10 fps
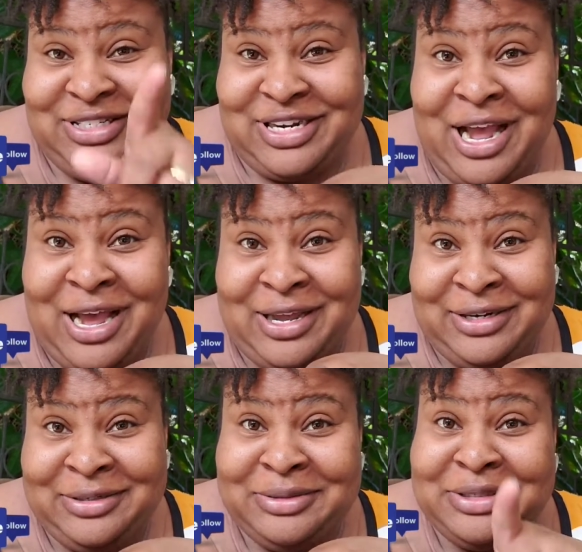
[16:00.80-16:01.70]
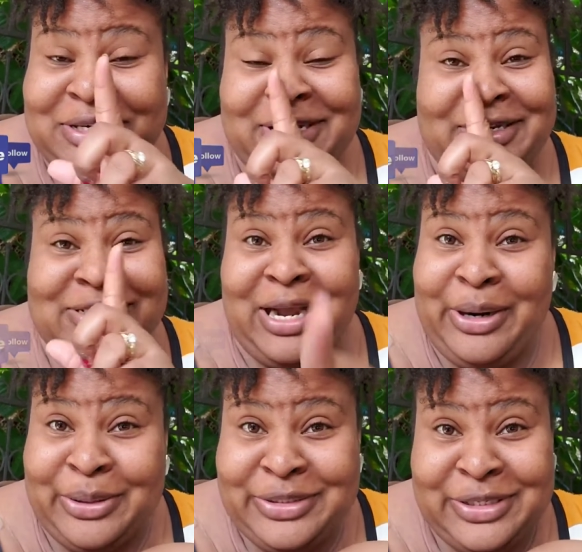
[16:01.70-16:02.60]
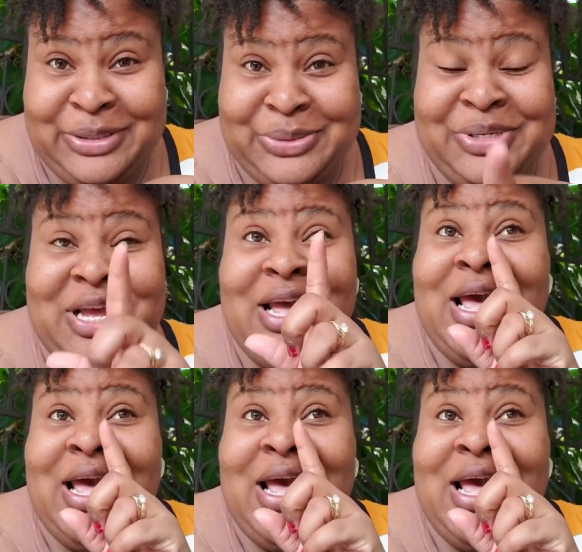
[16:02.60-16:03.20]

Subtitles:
John, shout out to you.